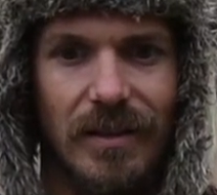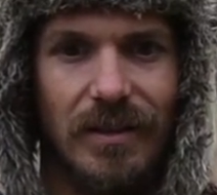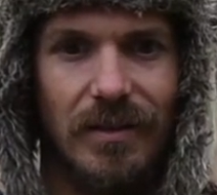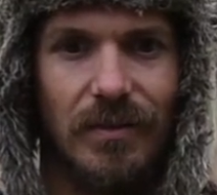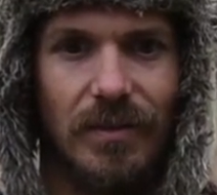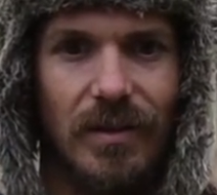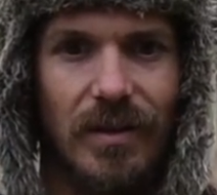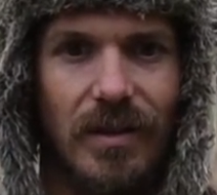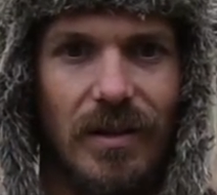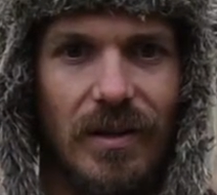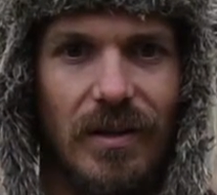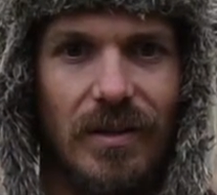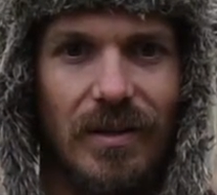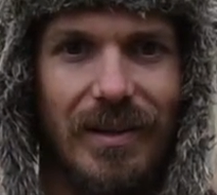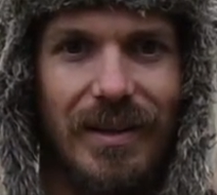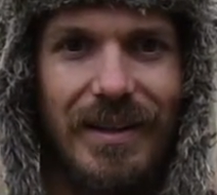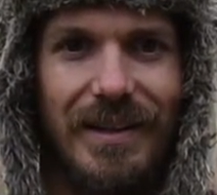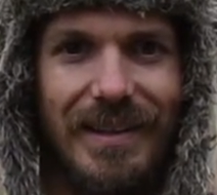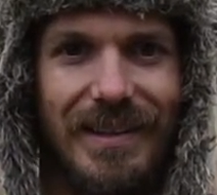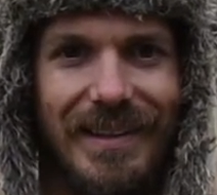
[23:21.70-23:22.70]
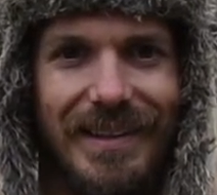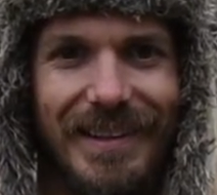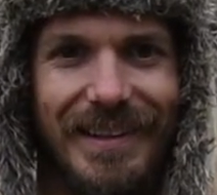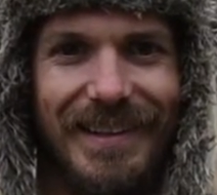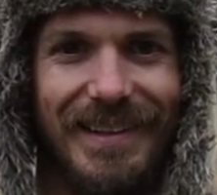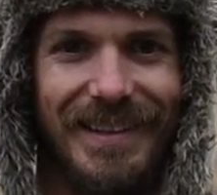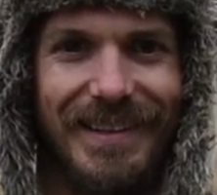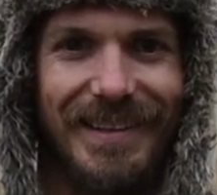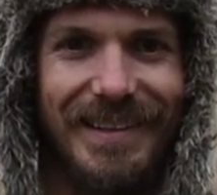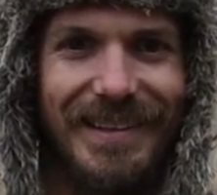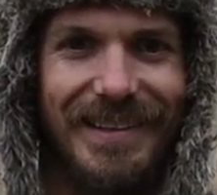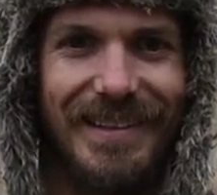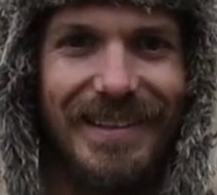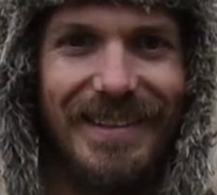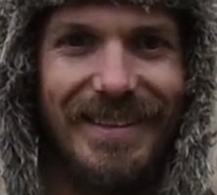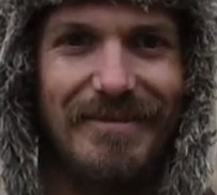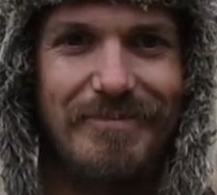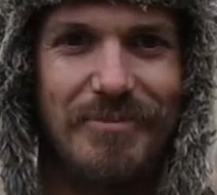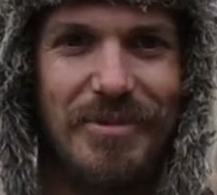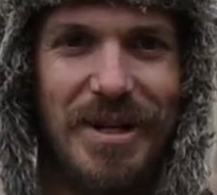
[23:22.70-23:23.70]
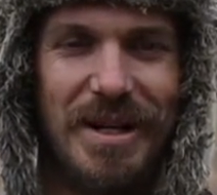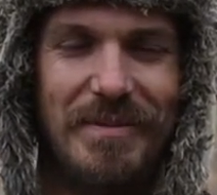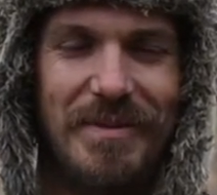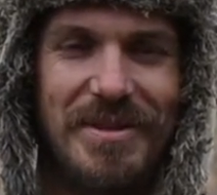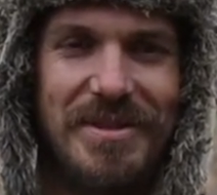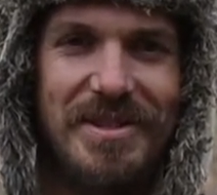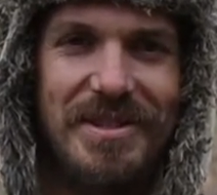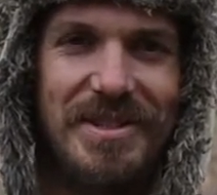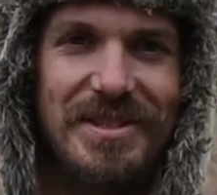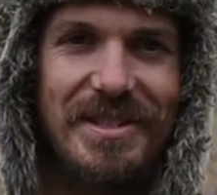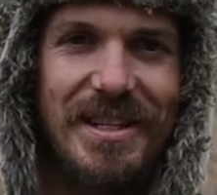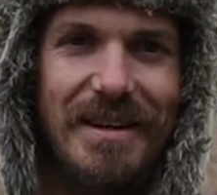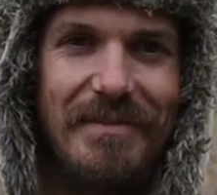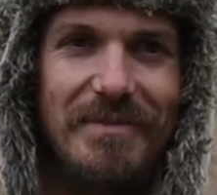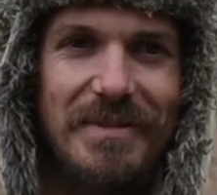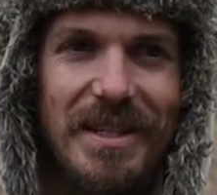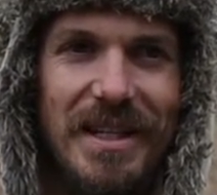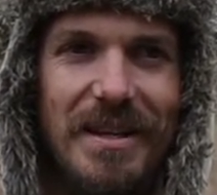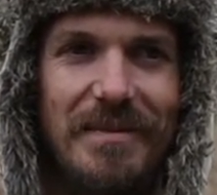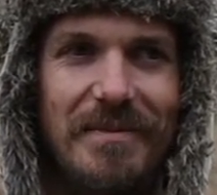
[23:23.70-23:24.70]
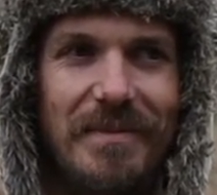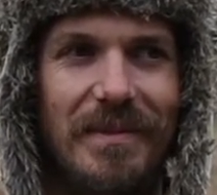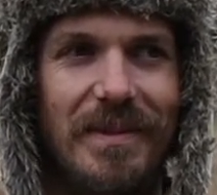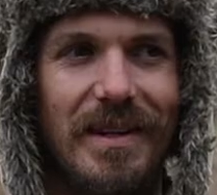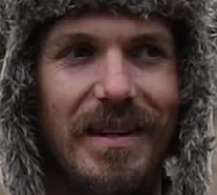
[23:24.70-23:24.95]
we're all pretty much on the same team,